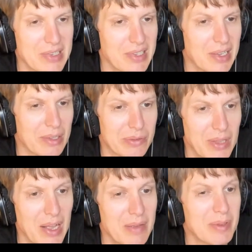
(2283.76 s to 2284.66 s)
past end of
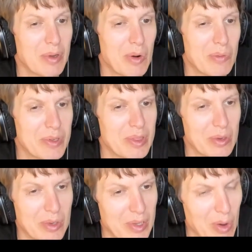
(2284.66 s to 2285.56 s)
life and often
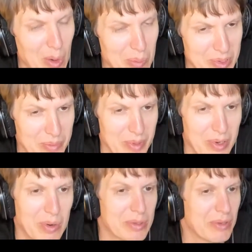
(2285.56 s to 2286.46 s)
not an option
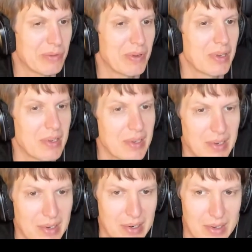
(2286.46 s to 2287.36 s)
because of uh,
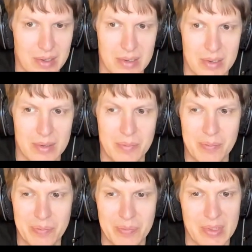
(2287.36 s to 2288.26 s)

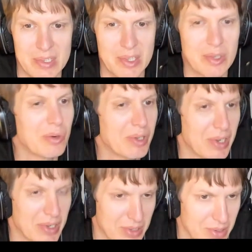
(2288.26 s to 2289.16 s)
mm, security
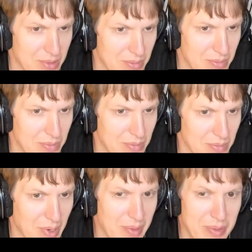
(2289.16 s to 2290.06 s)
risks
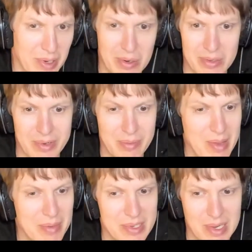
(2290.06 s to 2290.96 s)
right? Because there
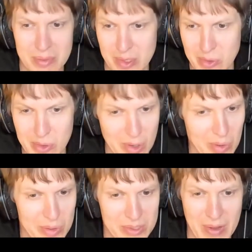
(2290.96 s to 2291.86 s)
may be some security
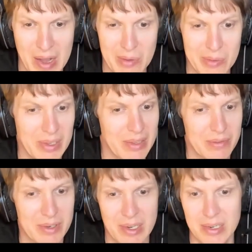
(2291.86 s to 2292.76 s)
holes found,
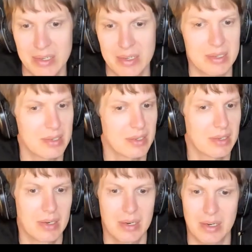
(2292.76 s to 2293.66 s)
and there is uh,